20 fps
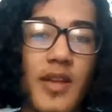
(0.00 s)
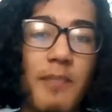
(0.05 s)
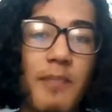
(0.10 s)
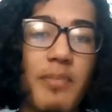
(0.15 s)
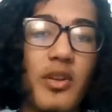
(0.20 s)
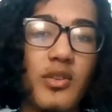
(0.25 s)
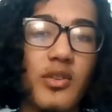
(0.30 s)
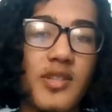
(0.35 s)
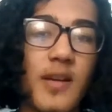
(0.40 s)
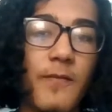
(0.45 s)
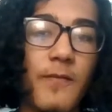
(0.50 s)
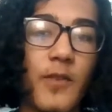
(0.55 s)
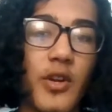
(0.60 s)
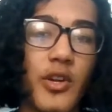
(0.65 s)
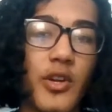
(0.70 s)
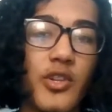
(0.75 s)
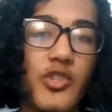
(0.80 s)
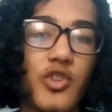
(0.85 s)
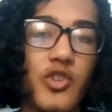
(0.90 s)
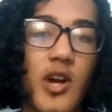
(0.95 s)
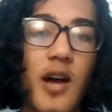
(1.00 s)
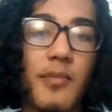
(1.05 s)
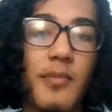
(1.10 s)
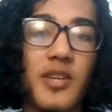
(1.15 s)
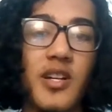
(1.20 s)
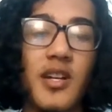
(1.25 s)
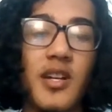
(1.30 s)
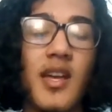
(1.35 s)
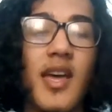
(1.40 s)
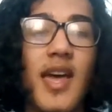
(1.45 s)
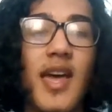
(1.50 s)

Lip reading: builds up for good drama,